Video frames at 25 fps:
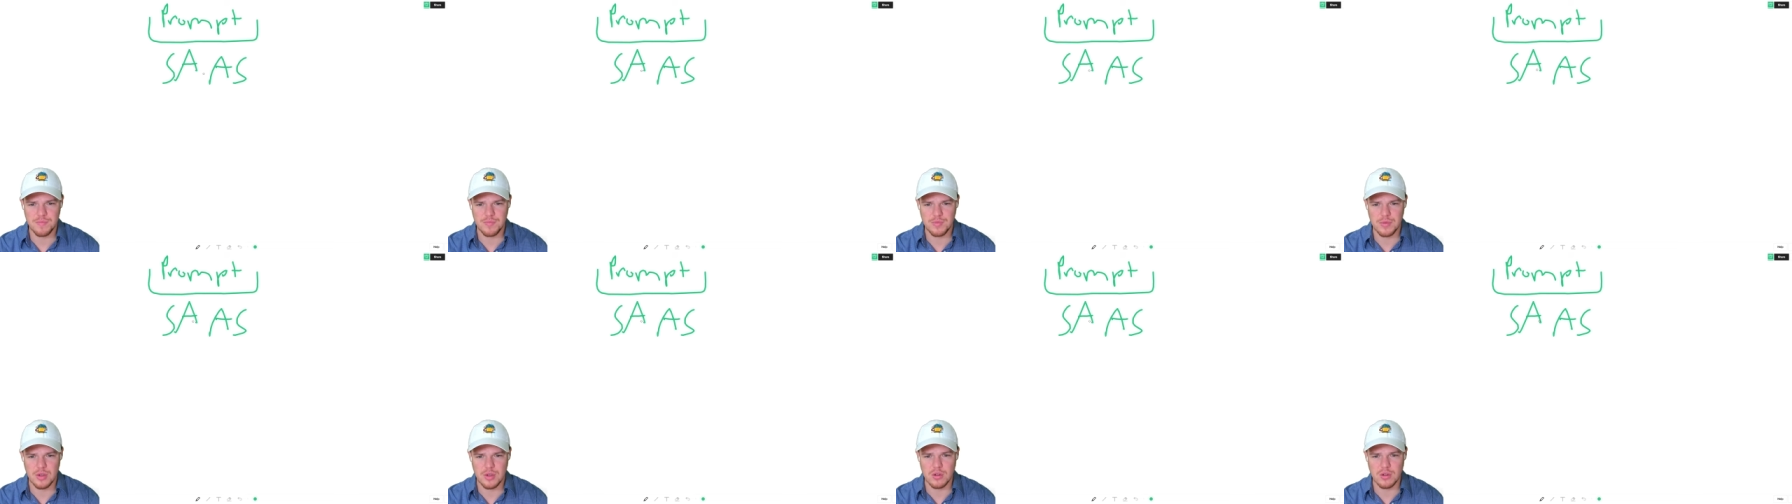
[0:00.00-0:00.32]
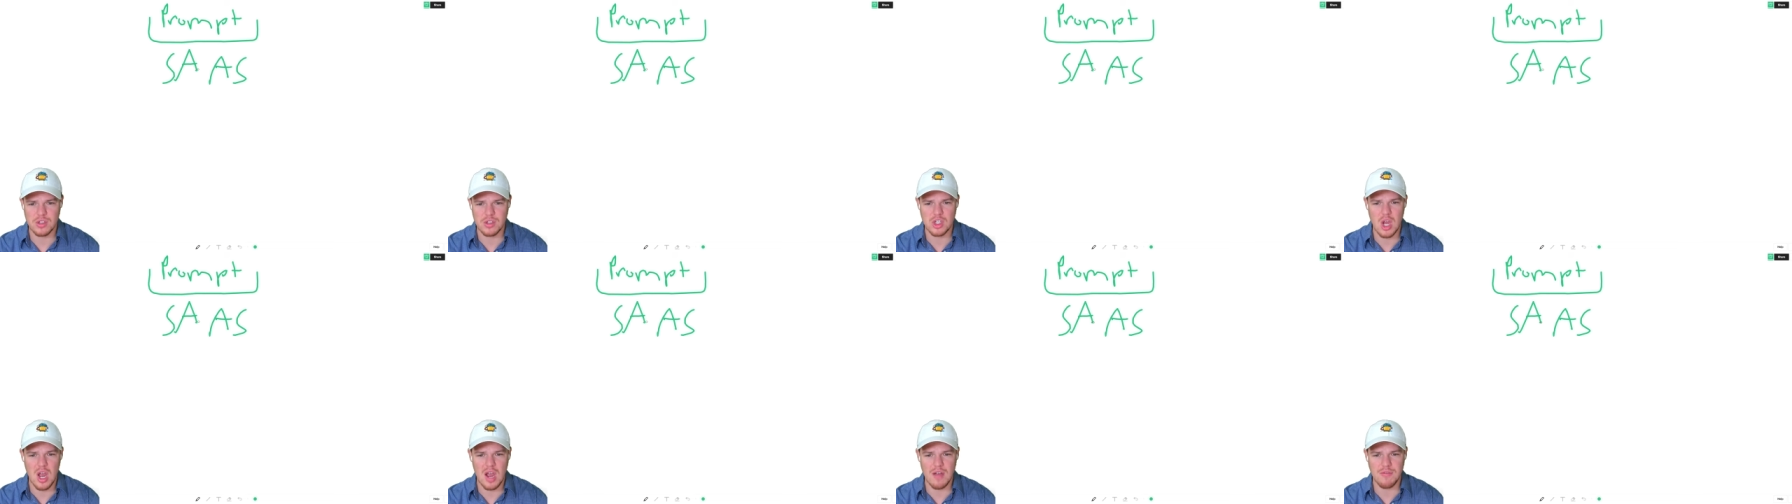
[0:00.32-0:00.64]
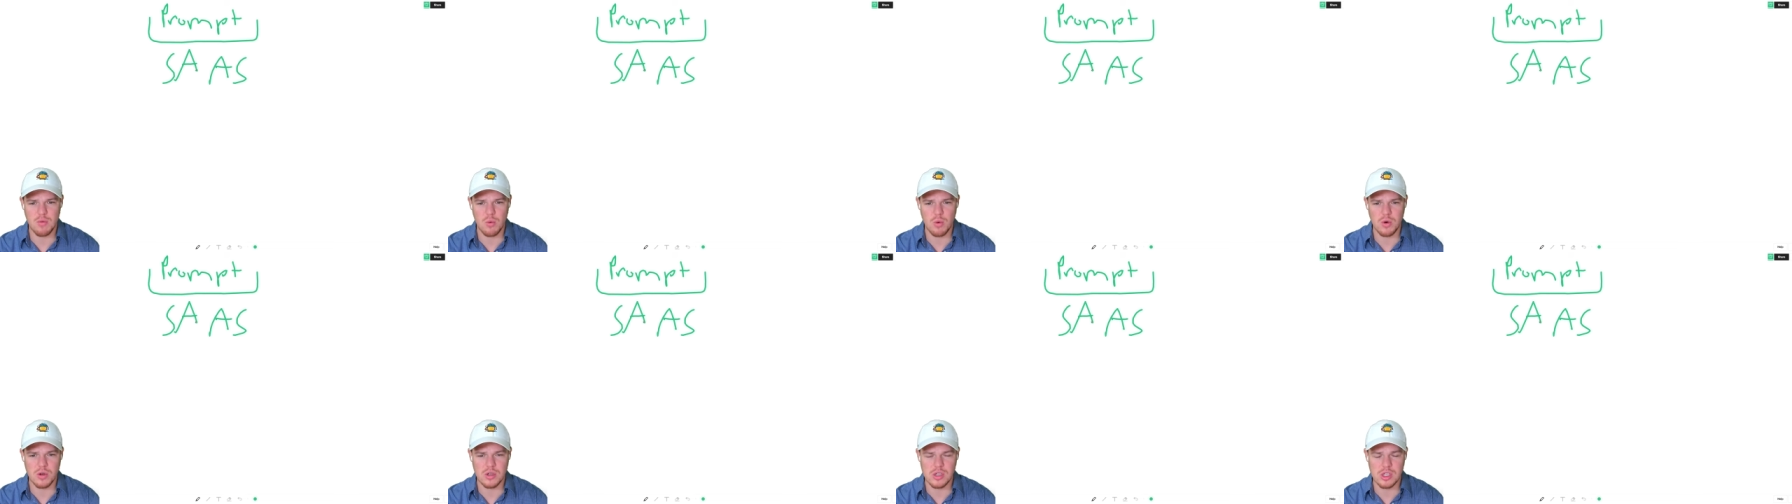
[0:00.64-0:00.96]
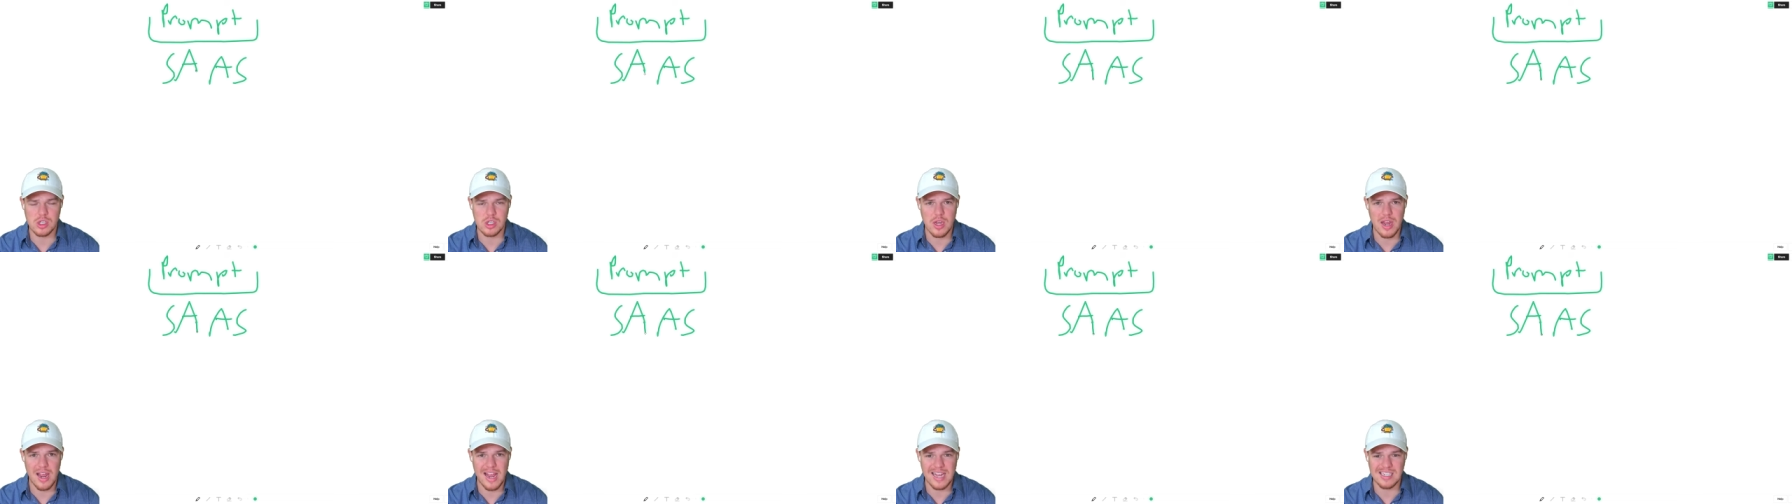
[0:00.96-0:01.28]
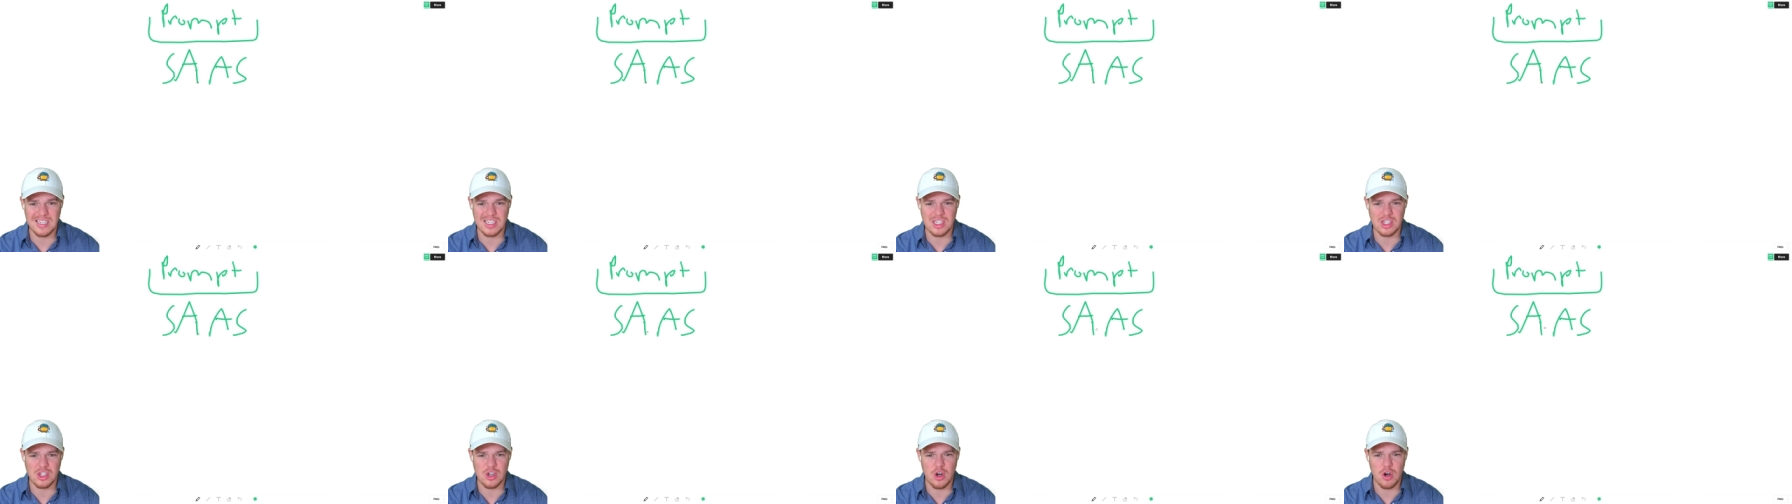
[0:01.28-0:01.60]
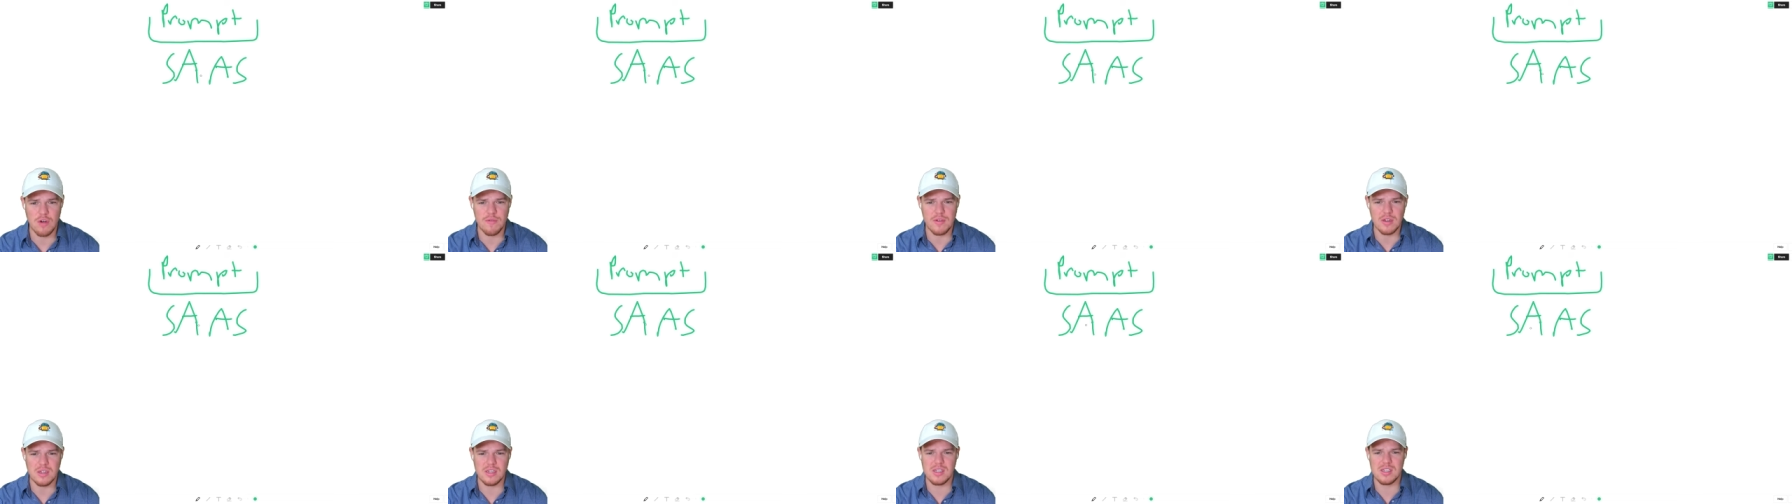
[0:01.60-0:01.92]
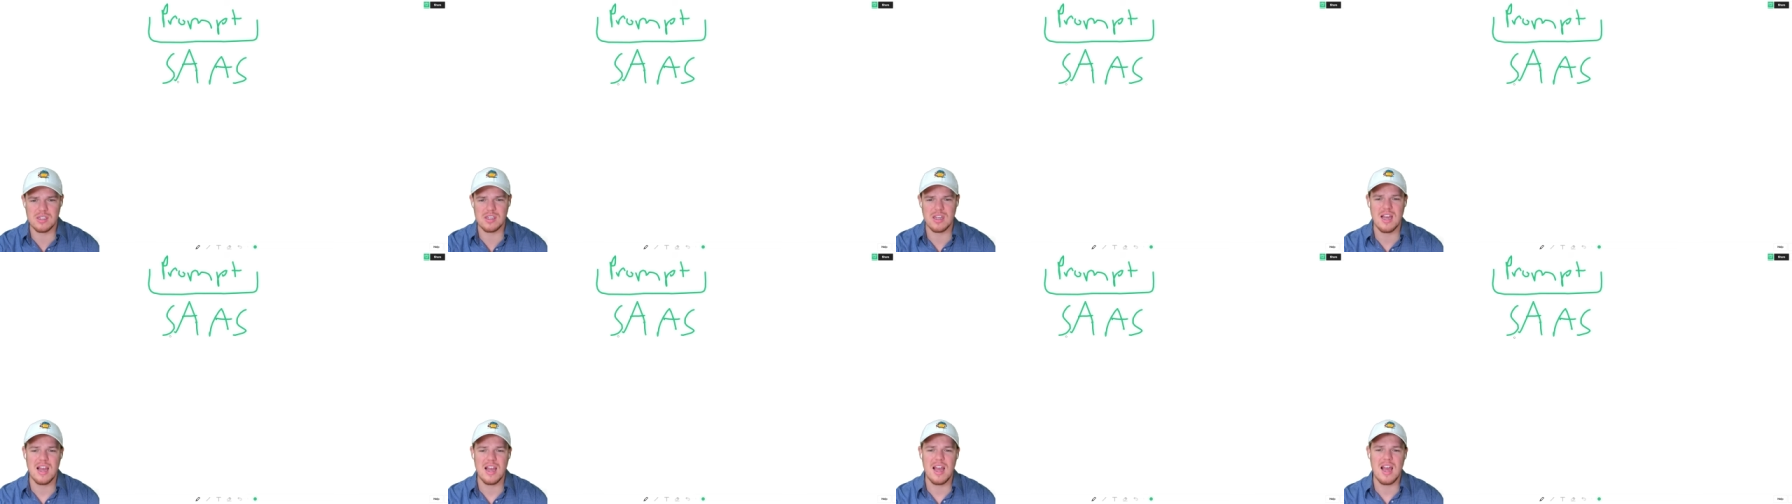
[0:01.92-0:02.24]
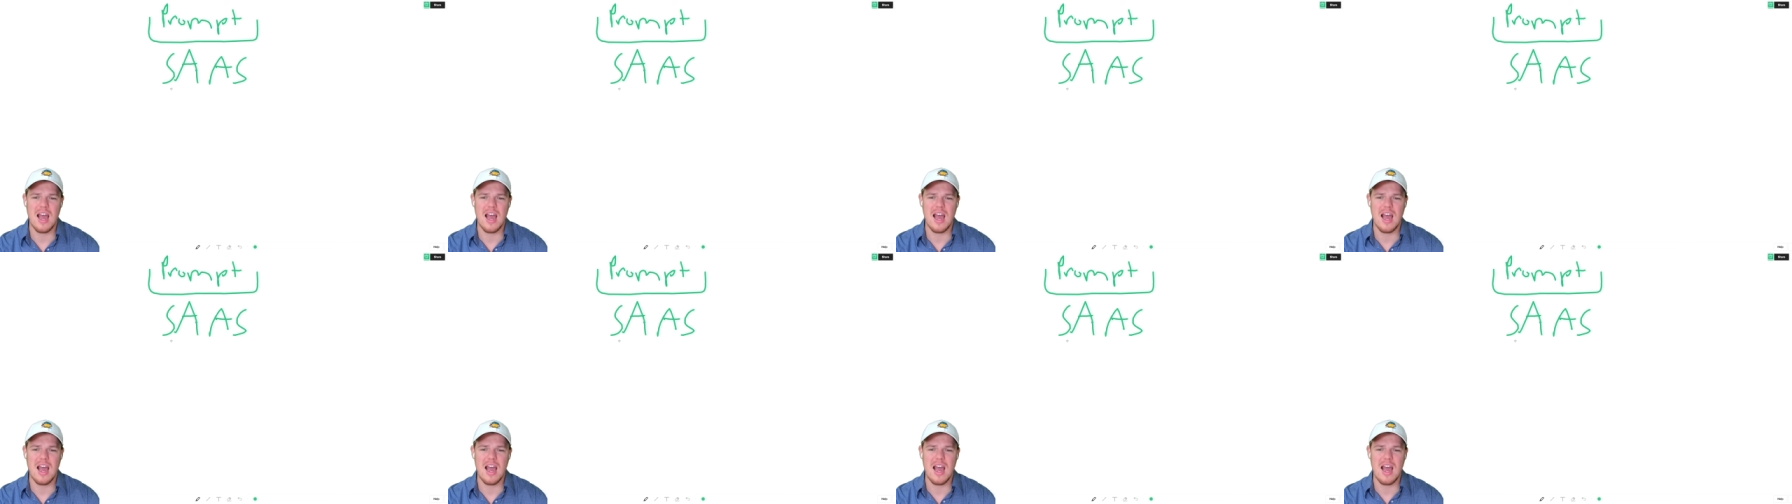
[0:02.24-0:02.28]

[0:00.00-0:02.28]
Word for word: you know, software as, as a service,